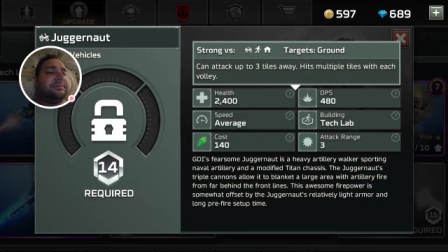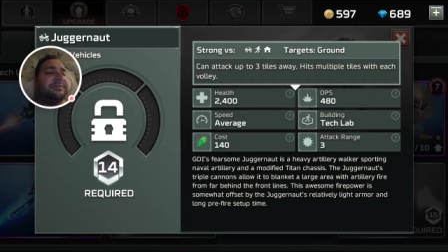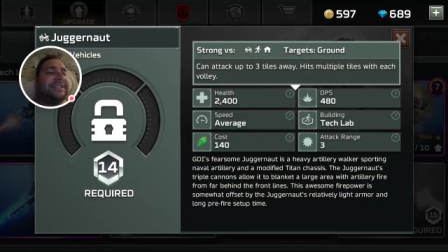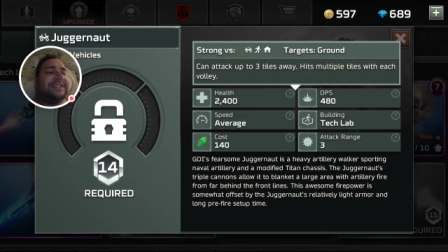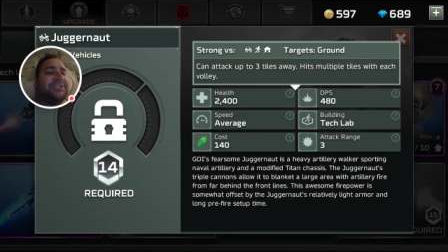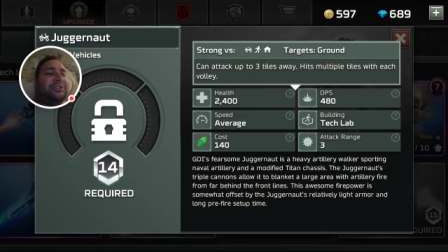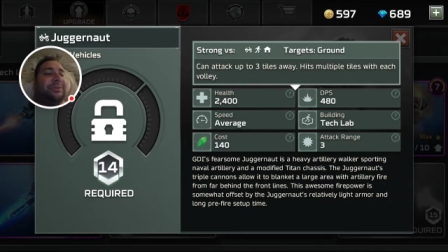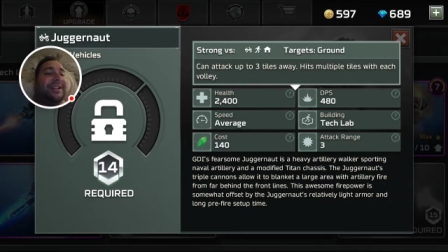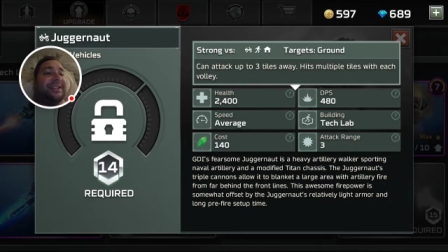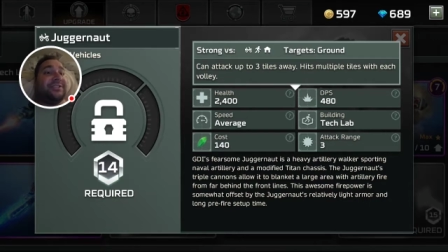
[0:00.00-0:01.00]
that's
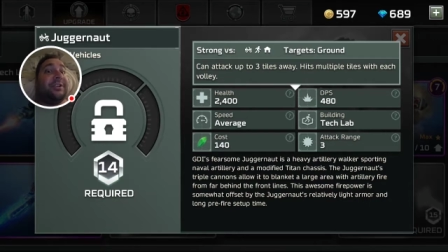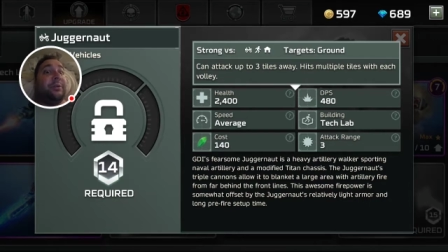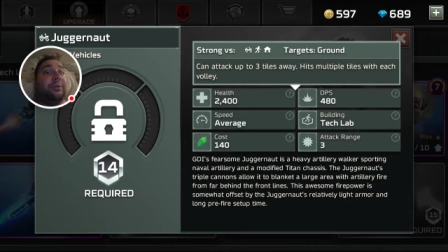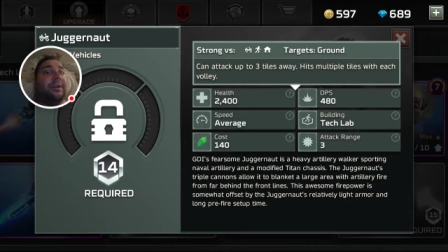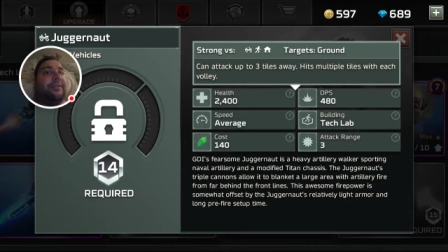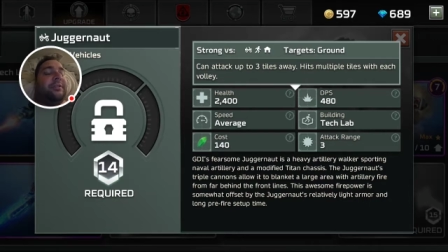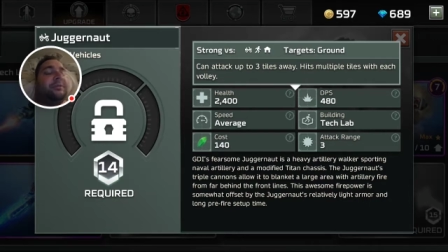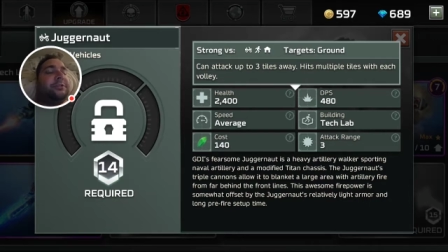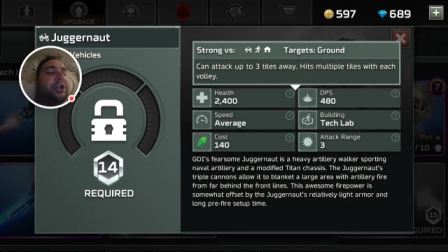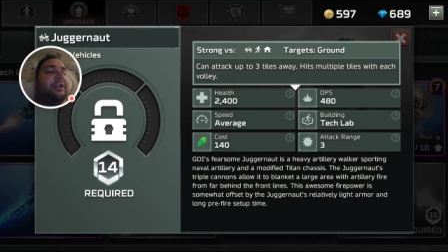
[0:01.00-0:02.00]
assuming that's a low level
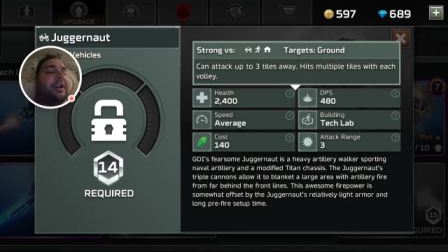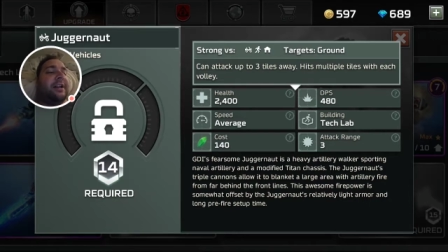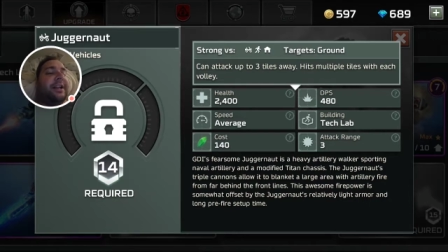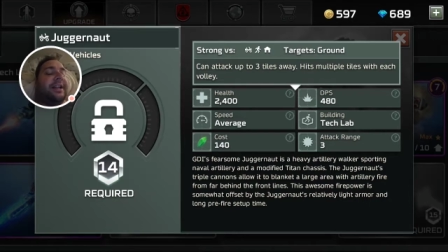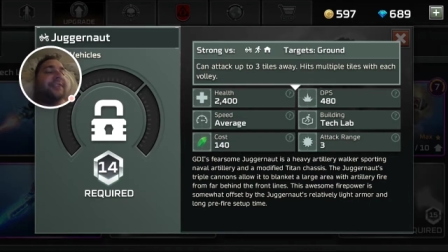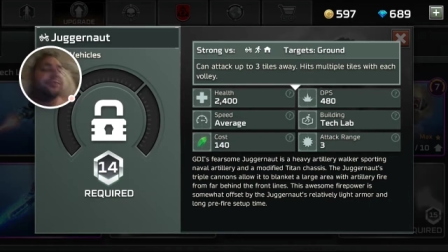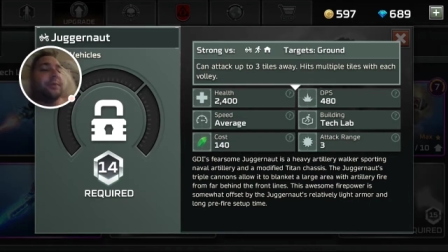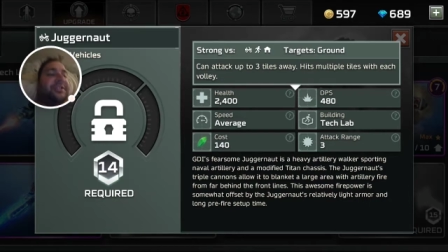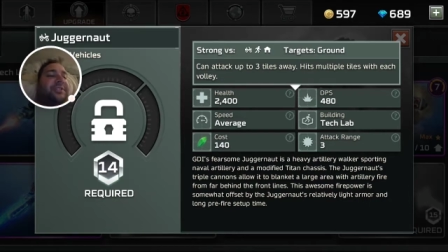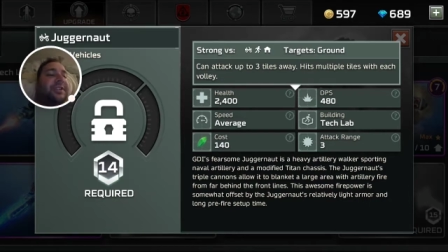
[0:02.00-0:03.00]
juggernaut like his
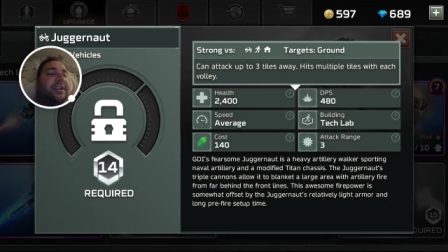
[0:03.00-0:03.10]
was.